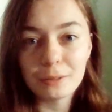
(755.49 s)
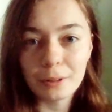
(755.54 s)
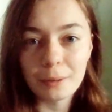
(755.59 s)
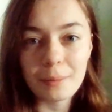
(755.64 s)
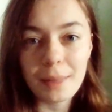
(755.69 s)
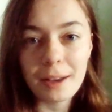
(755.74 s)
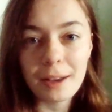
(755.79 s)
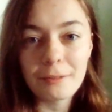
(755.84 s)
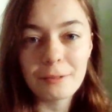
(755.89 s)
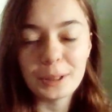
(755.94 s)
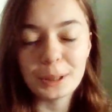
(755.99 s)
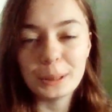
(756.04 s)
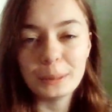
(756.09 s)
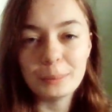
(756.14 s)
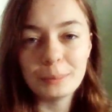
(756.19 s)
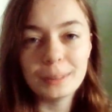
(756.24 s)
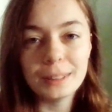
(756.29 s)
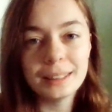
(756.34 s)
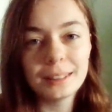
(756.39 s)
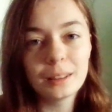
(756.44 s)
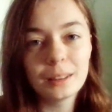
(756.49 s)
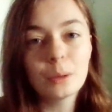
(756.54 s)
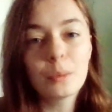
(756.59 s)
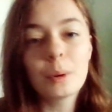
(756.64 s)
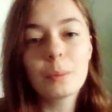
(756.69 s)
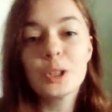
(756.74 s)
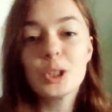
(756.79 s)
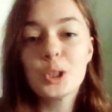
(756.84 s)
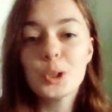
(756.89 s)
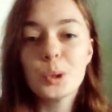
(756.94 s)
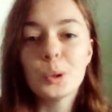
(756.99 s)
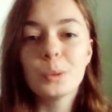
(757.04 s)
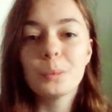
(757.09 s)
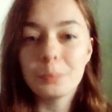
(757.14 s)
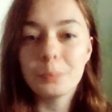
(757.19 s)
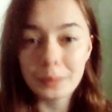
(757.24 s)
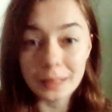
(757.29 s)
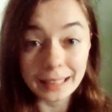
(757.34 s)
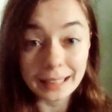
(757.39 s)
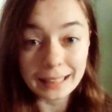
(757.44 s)
from that film. The one with Sean
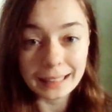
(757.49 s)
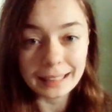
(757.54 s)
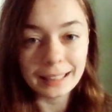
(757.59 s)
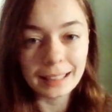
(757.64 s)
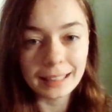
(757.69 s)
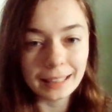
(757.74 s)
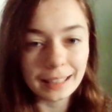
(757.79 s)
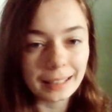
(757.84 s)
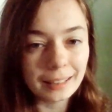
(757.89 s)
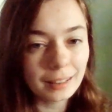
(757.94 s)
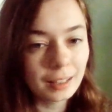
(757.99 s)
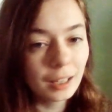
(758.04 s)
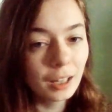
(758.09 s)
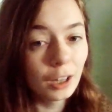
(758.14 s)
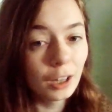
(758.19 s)
Bean in it.